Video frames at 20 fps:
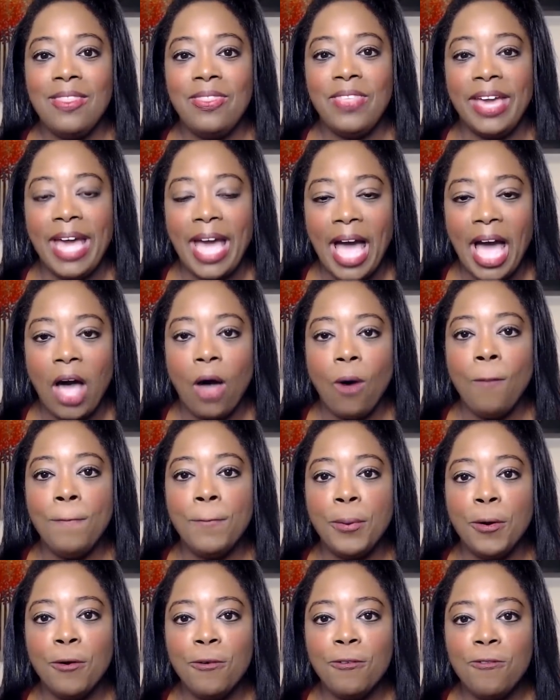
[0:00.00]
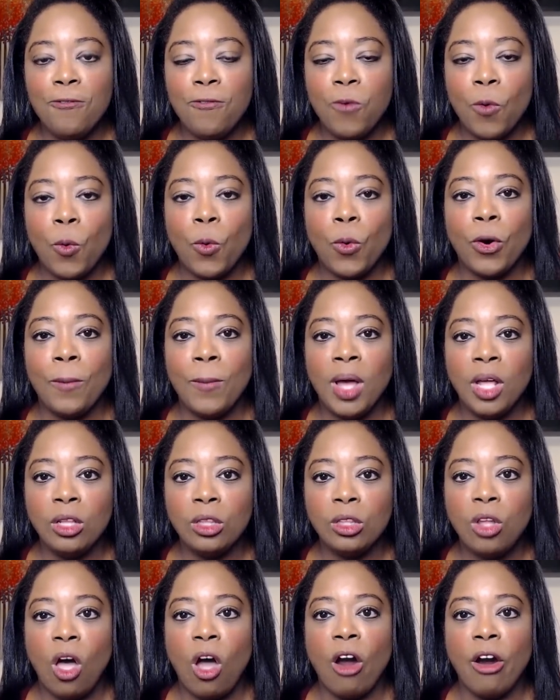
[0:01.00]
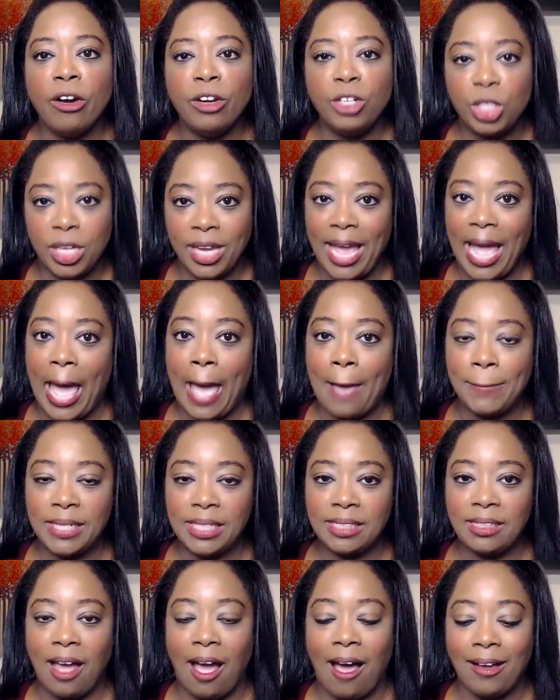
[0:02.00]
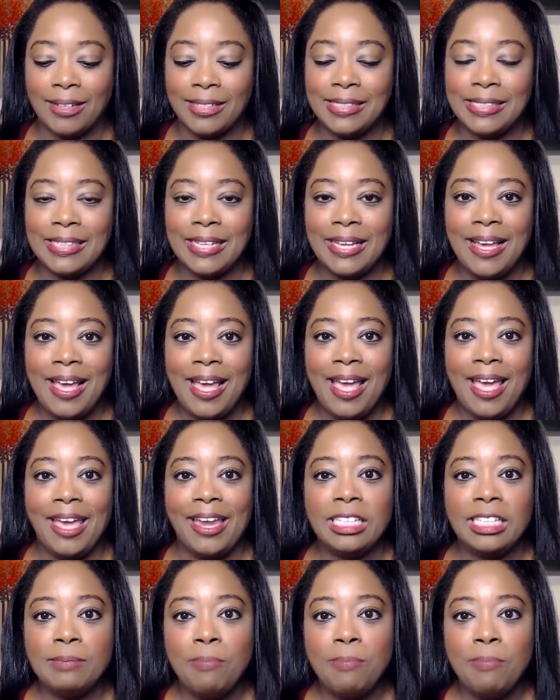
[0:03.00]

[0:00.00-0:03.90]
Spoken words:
they outperform large cap stocks. And as